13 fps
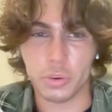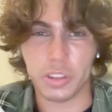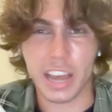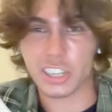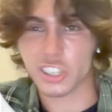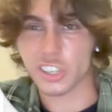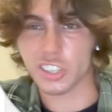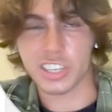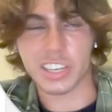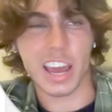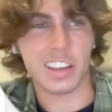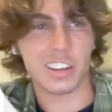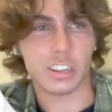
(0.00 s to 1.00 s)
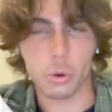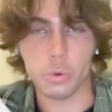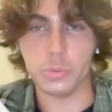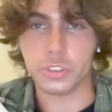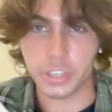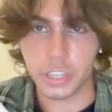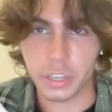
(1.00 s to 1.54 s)
with actually getting
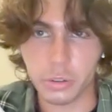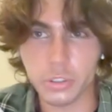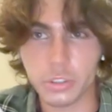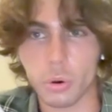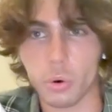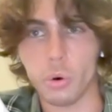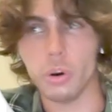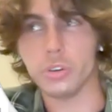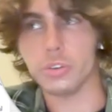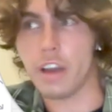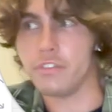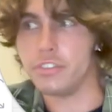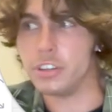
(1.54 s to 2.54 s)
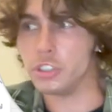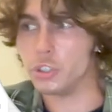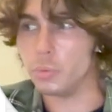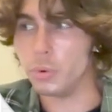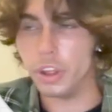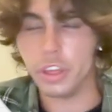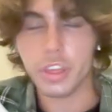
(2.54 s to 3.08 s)
closed deals, or you have an issue
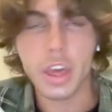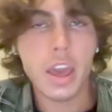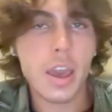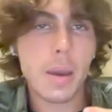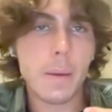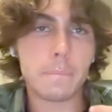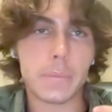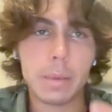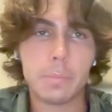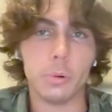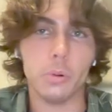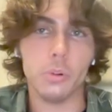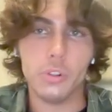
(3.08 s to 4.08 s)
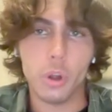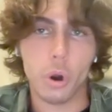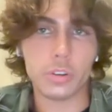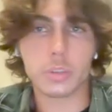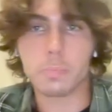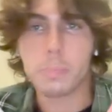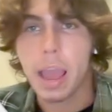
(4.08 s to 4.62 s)
with people
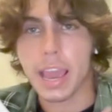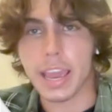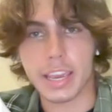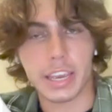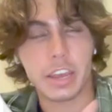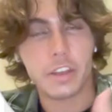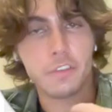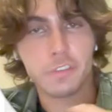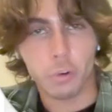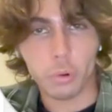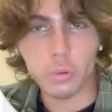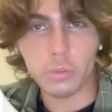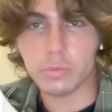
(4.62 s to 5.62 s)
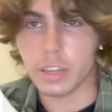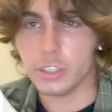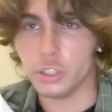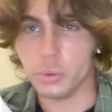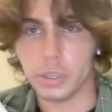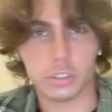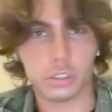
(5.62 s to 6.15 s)
not paying in full and
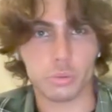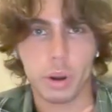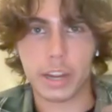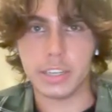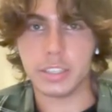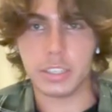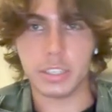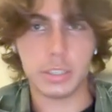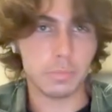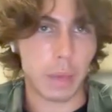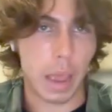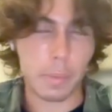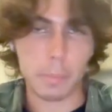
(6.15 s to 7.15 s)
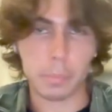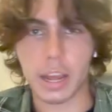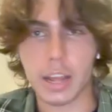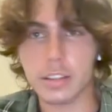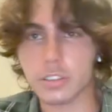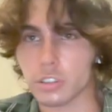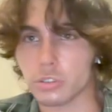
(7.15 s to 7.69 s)
doing crazy payment
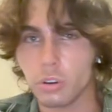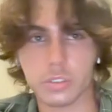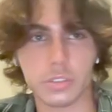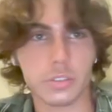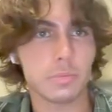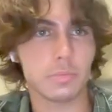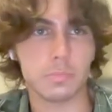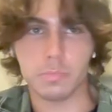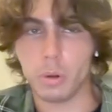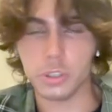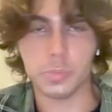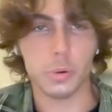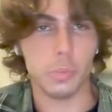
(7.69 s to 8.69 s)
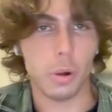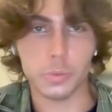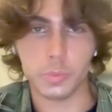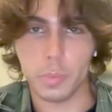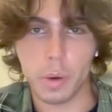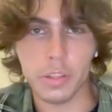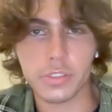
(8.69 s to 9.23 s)
plans across multiple
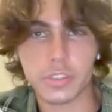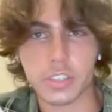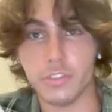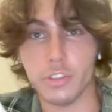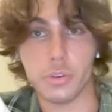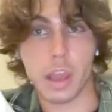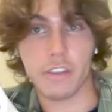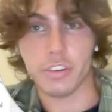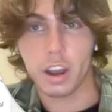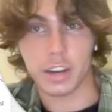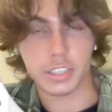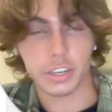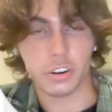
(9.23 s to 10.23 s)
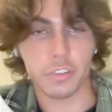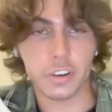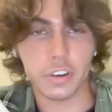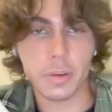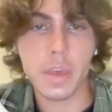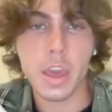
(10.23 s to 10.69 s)
months, even though you have a high ticket offer,